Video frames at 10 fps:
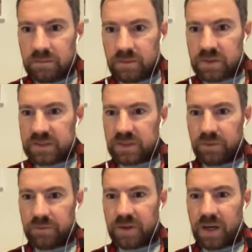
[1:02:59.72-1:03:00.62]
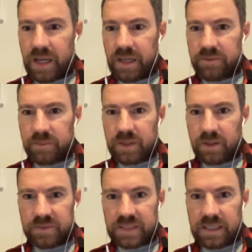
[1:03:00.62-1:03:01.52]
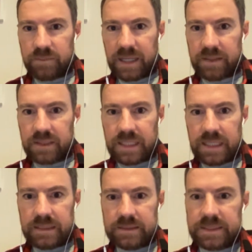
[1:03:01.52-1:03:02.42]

Looks like Don Fry from the UFC back in the day.